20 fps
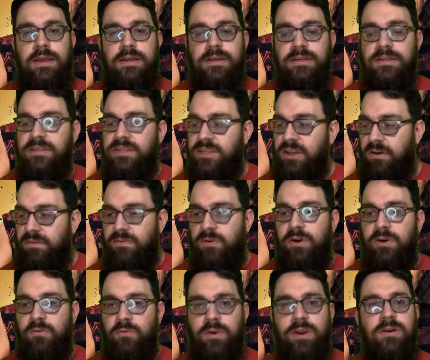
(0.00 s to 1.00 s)
Silver
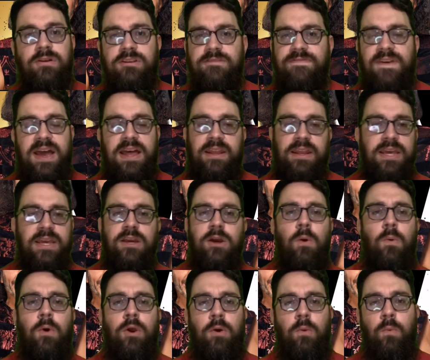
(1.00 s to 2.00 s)
and Reynolds finally
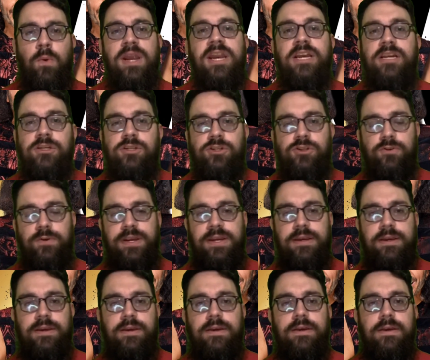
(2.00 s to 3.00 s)
go on a winning streak.
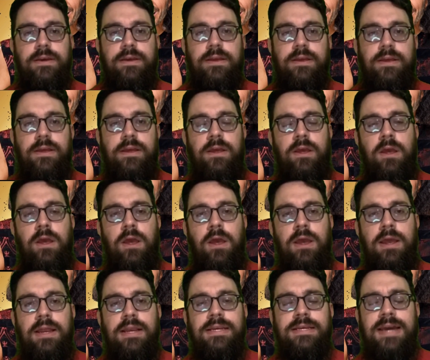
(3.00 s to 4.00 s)

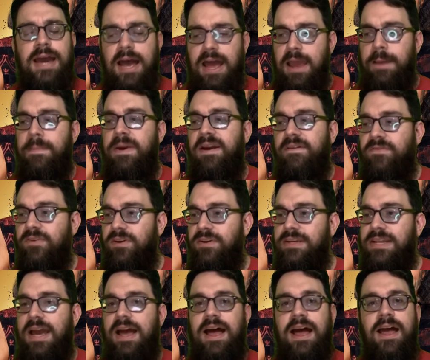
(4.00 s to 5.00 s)
Time after
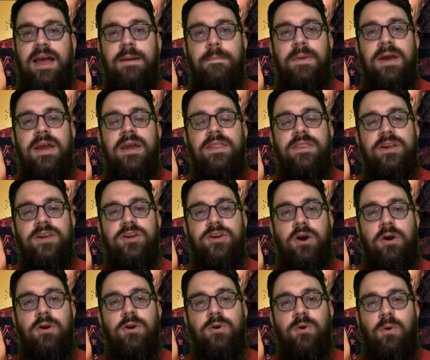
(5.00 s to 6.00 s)
time, the
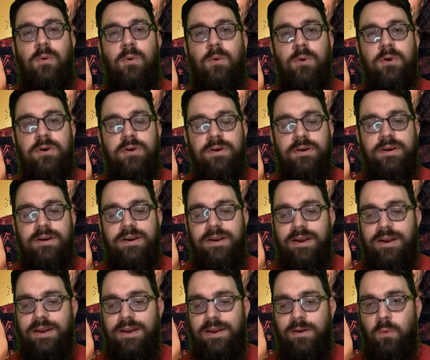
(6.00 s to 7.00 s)
Dark Order
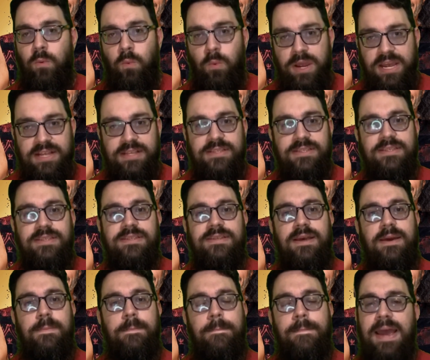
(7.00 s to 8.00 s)
wins
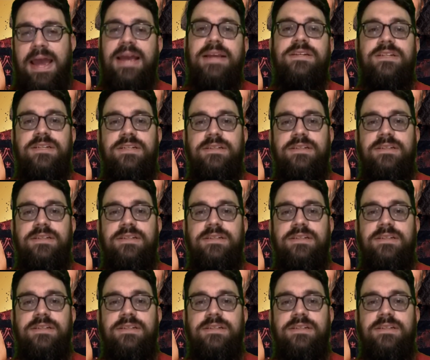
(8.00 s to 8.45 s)
matches.